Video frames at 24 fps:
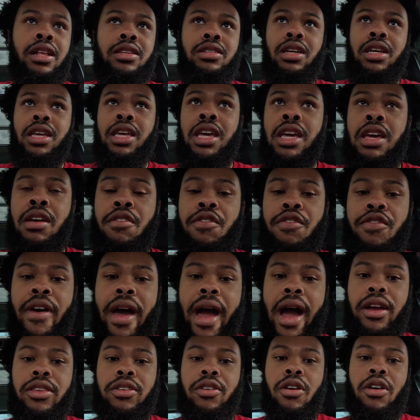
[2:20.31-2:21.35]
it's a key
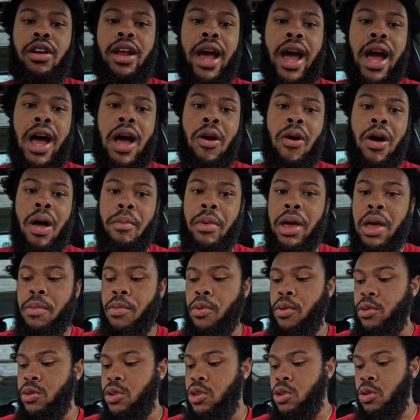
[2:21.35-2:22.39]
factor in how I'm
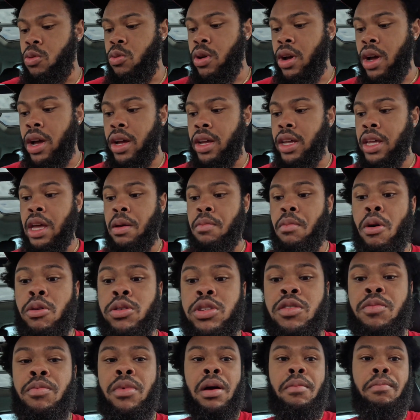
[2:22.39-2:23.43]
able to get
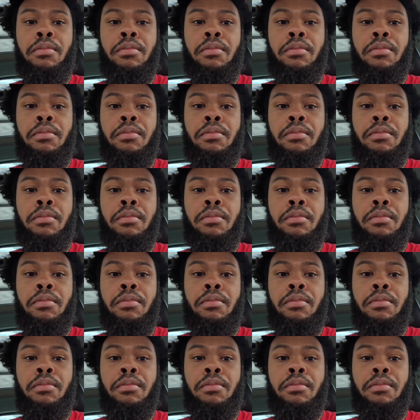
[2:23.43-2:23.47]
most of my